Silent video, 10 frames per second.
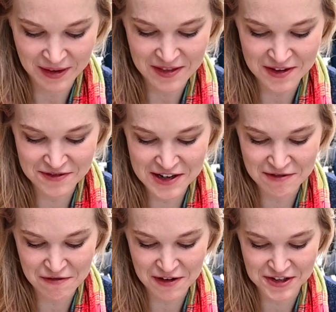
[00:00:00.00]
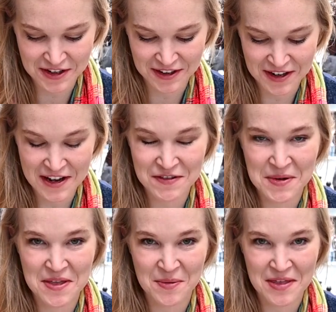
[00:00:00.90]
That's really refreshing. Even
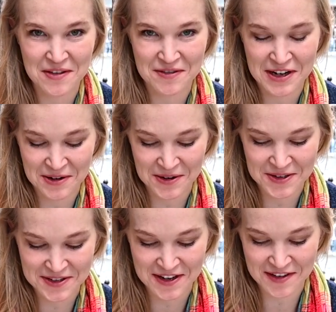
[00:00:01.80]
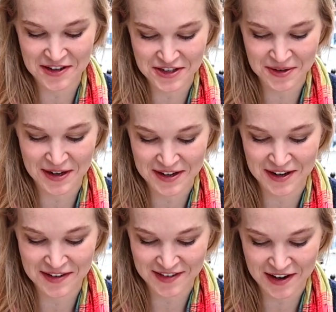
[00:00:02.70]
when the weather's really hot, it's actually quite
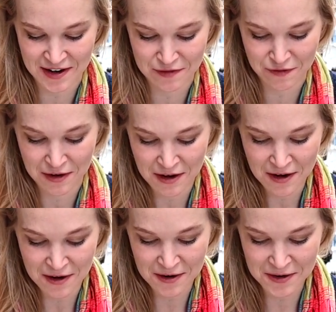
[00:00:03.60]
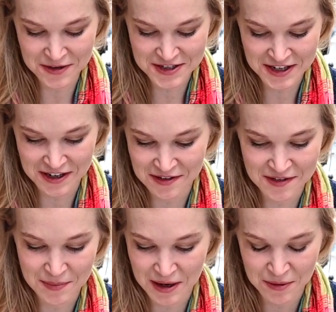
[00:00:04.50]
nice to have a hot tea. It
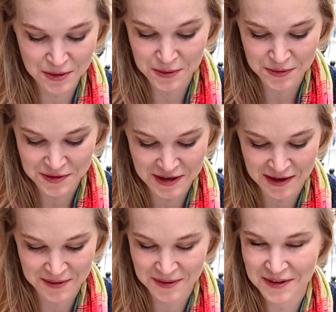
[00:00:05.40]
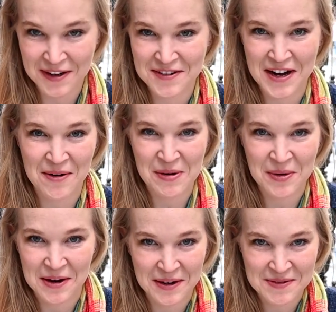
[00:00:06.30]
somehow cools you down. I don't know how it
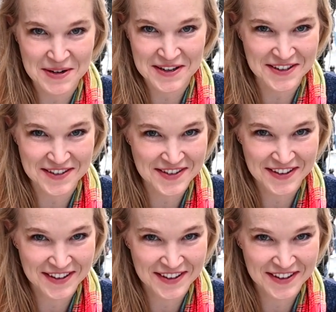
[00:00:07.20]
works, but it does.